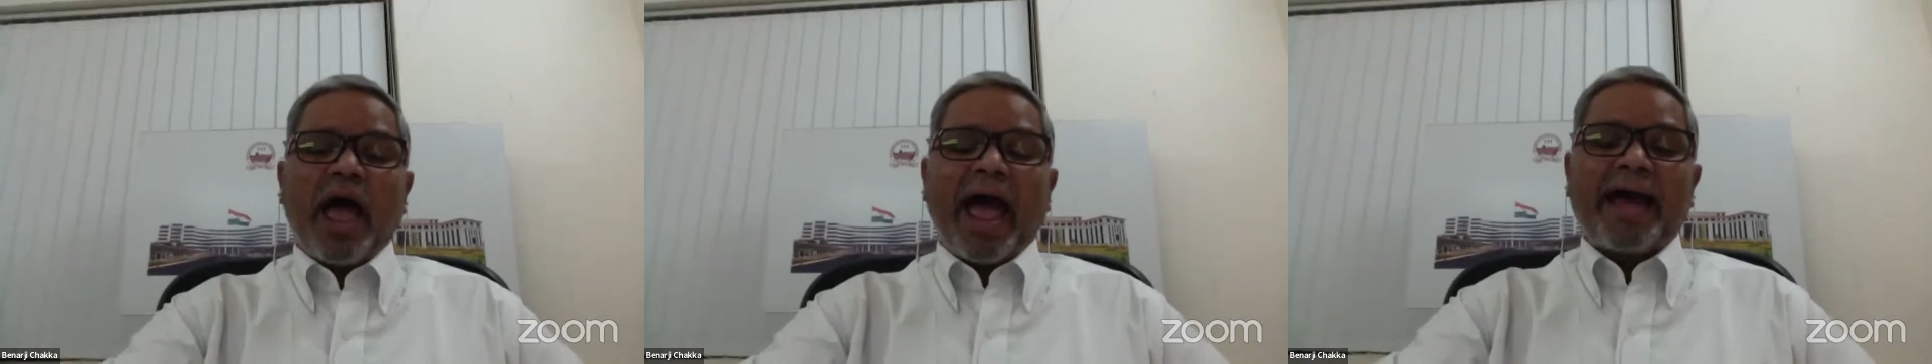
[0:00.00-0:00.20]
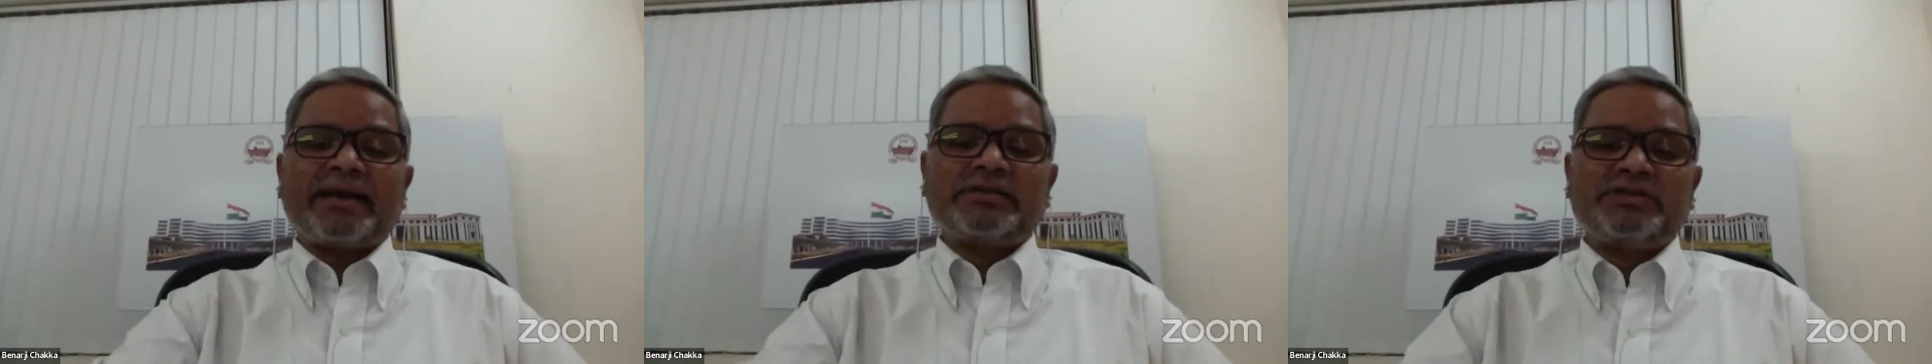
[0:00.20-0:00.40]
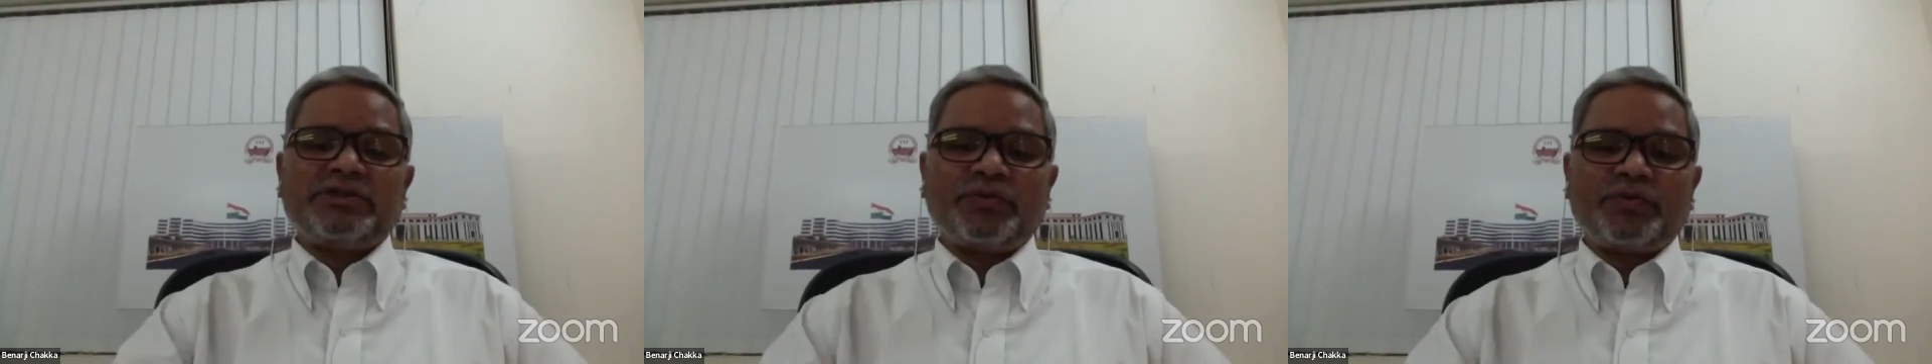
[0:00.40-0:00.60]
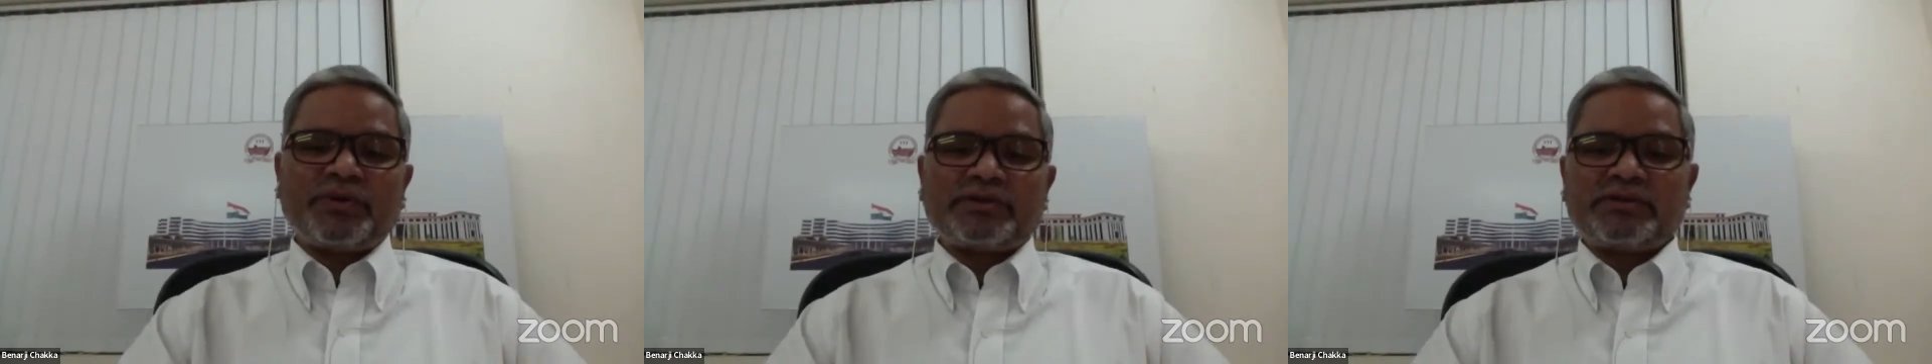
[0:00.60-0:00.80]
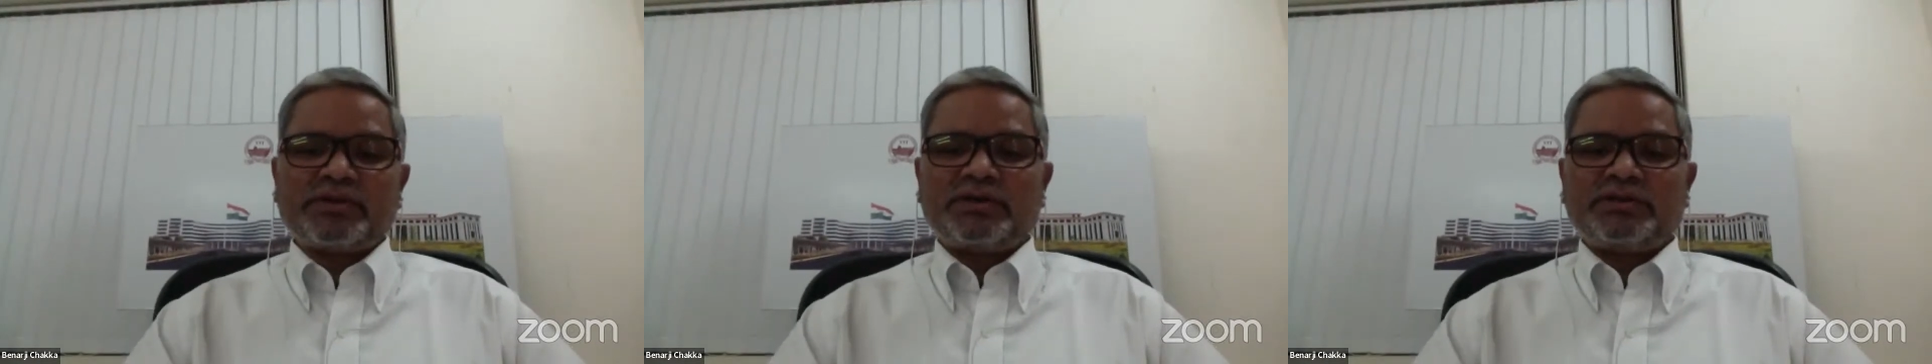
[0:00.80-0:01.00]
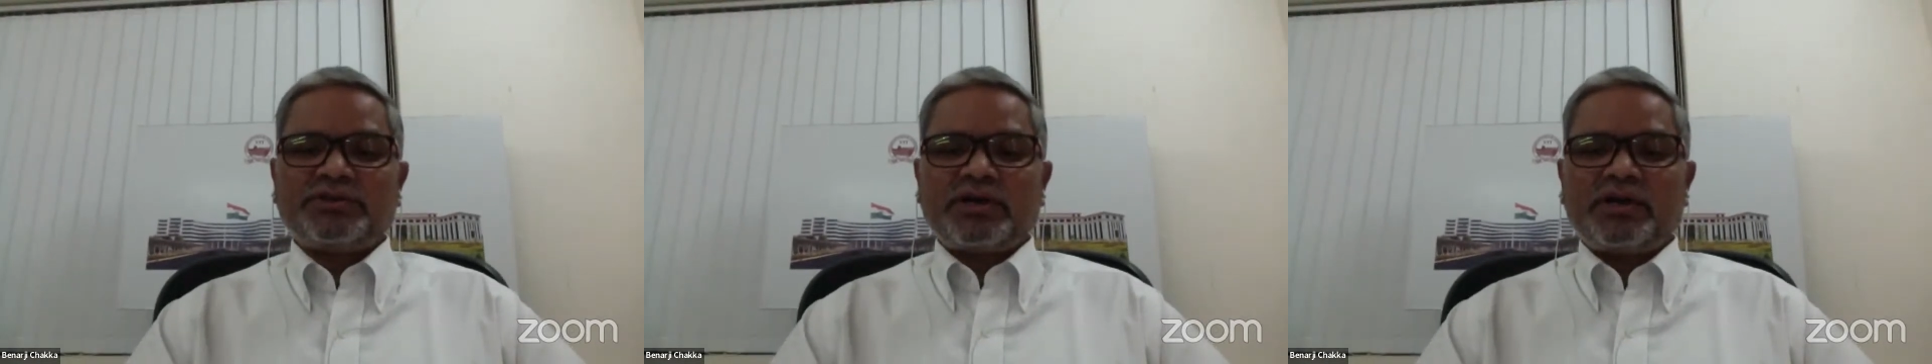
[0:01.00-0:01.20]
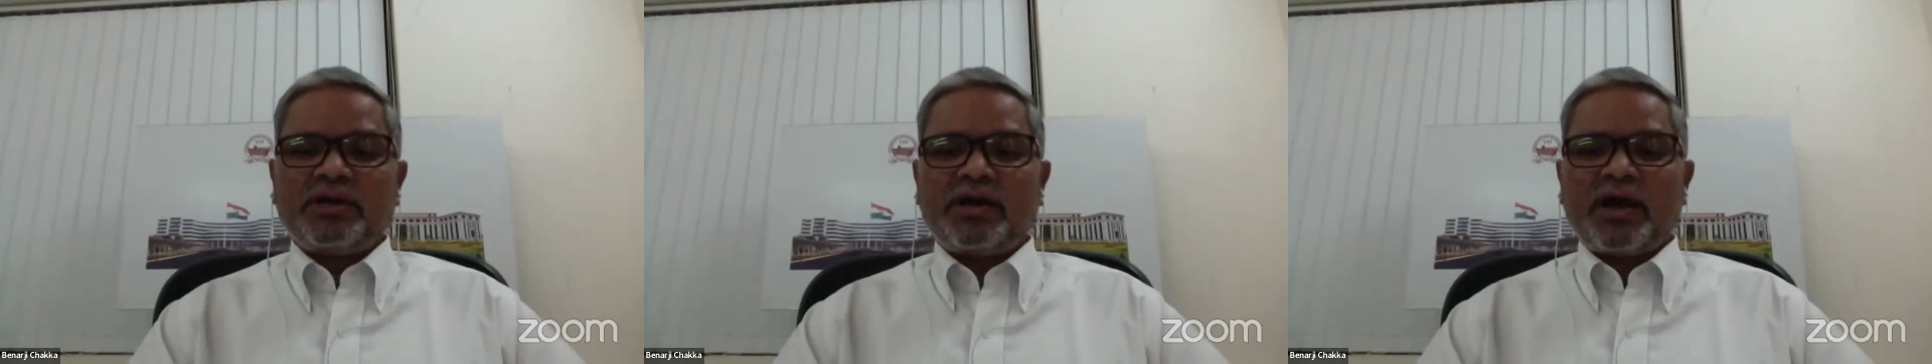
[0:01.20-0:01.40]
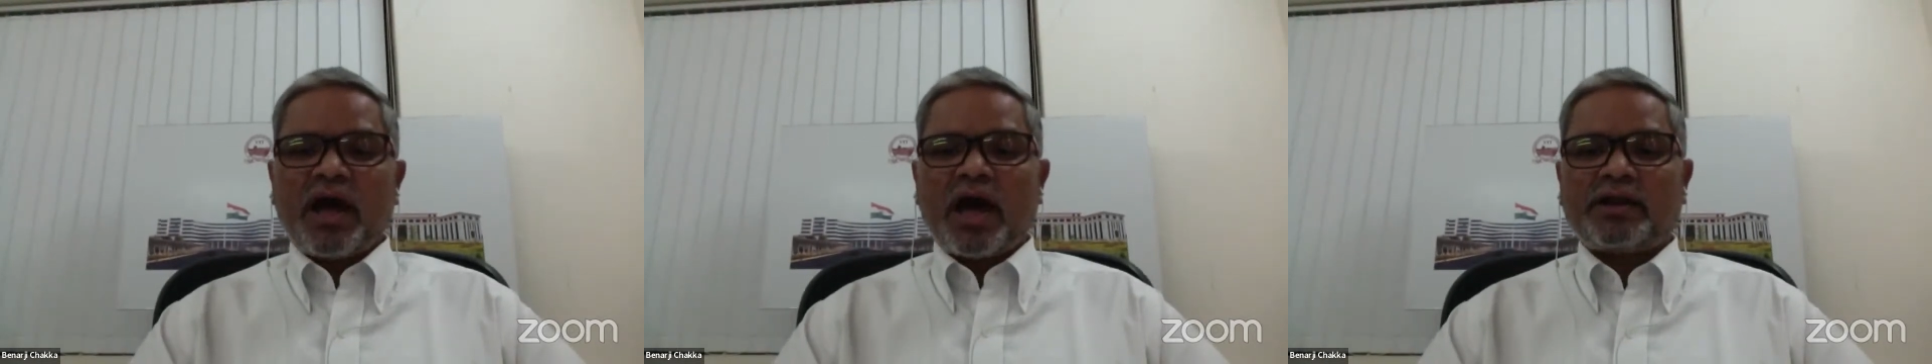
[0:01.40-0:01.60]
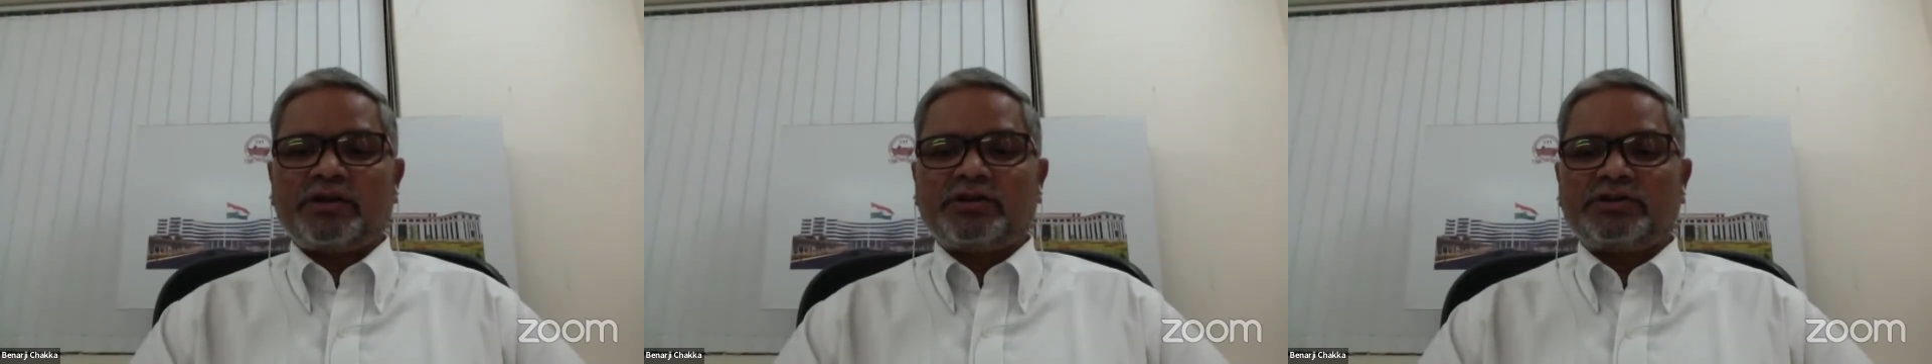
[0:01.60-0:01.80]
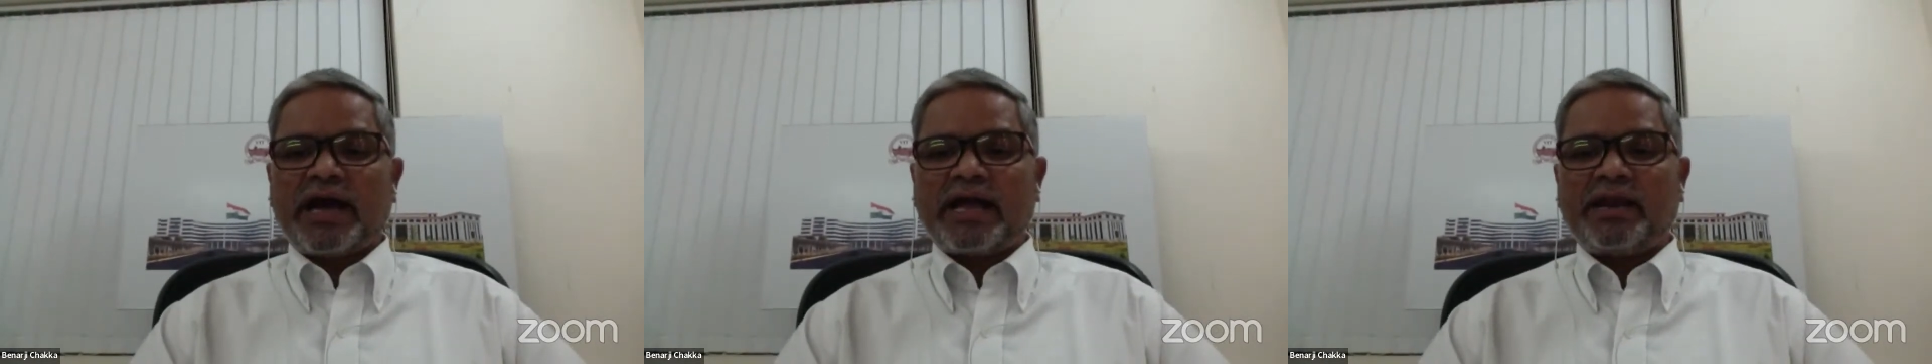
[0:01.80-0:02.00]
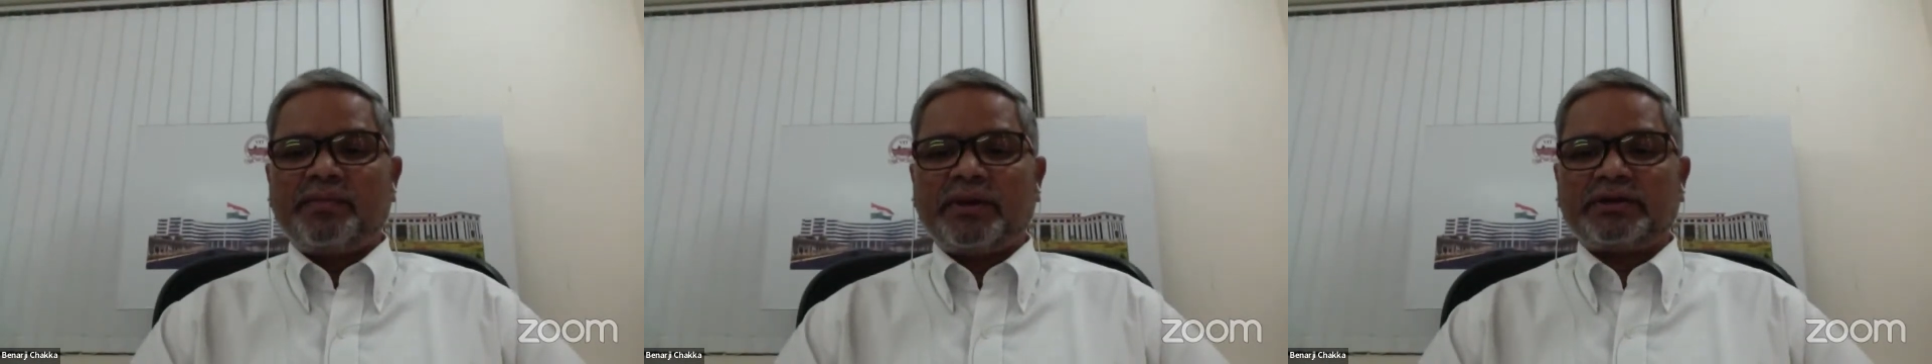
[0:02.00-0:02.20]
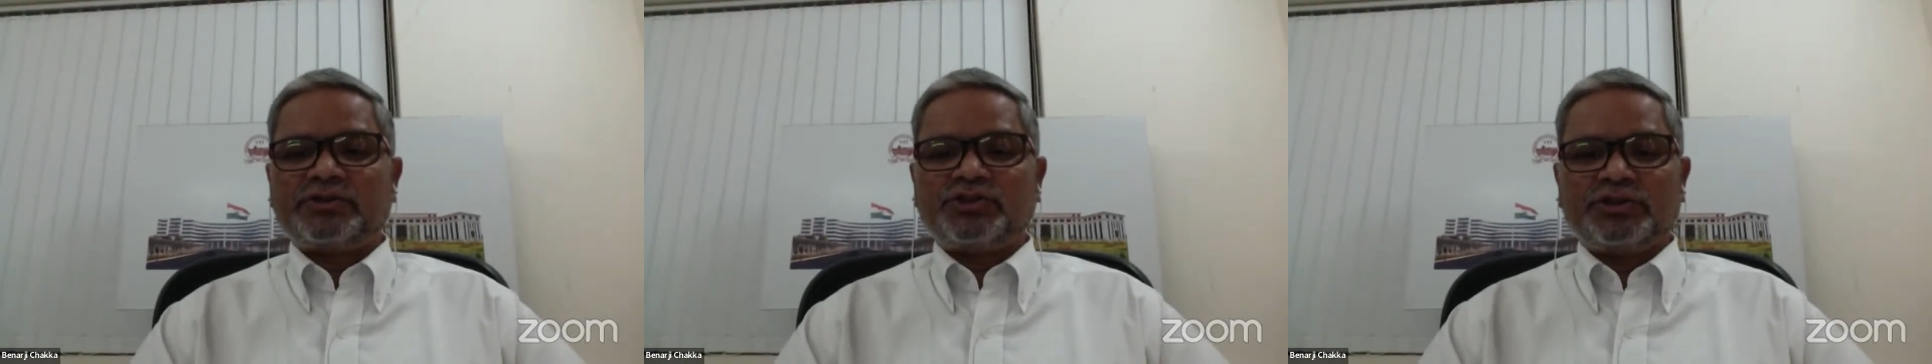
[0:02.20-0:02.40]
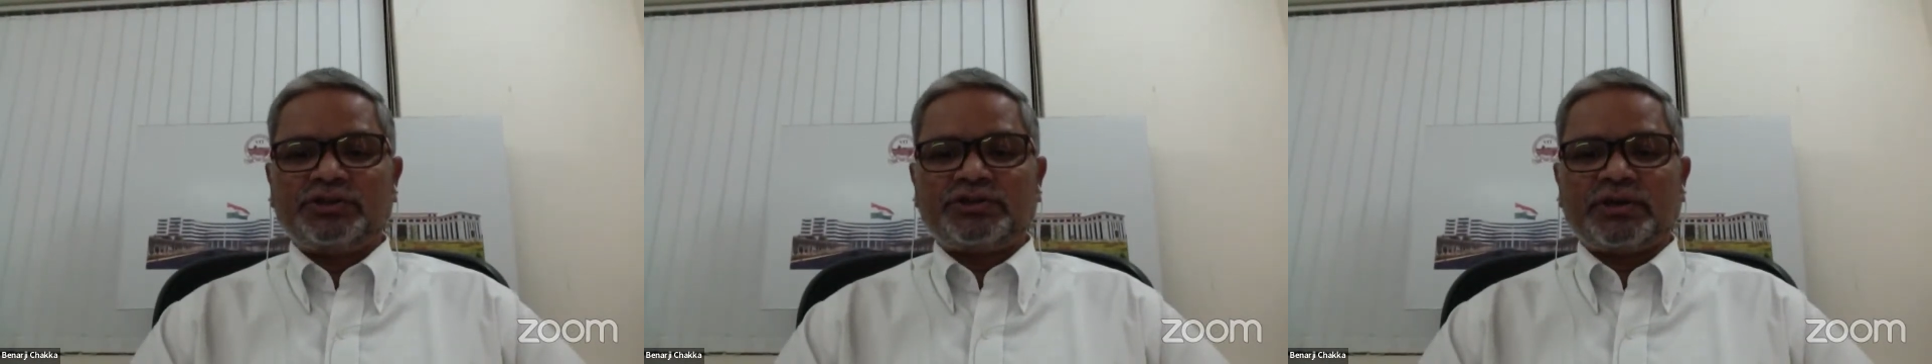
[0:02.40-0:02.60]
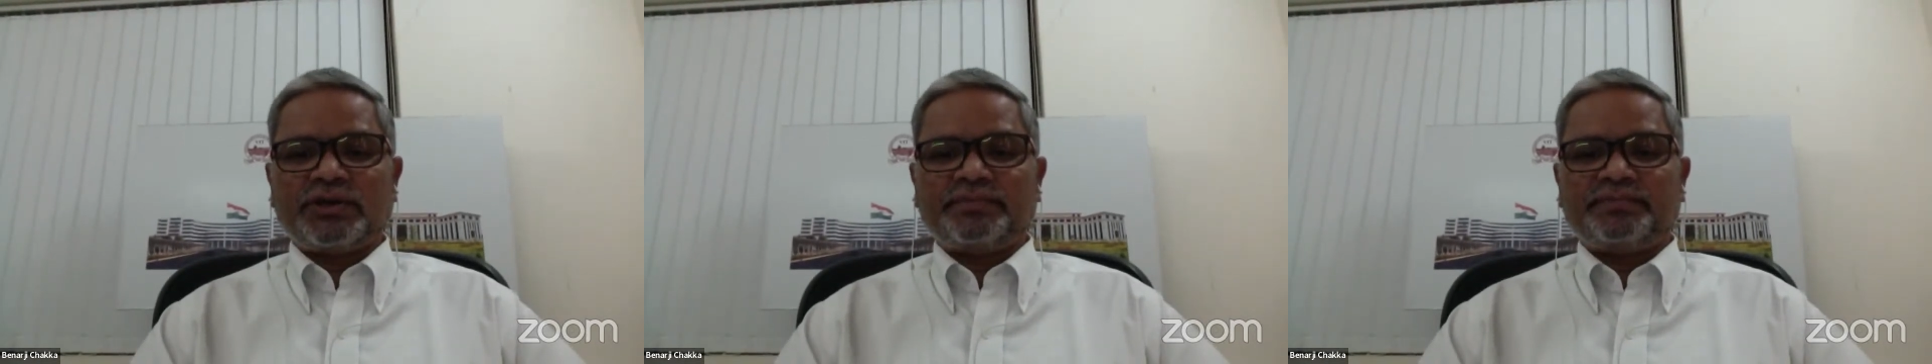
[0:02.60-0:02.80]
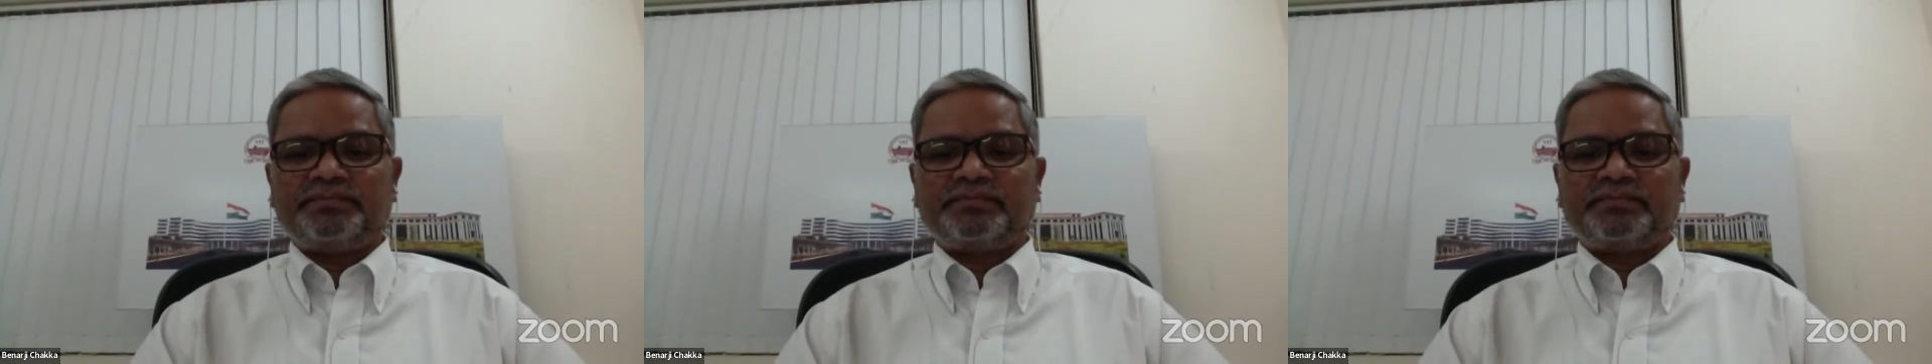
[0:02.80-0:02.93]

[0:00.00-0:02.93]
active researcher and a dynamic teacher.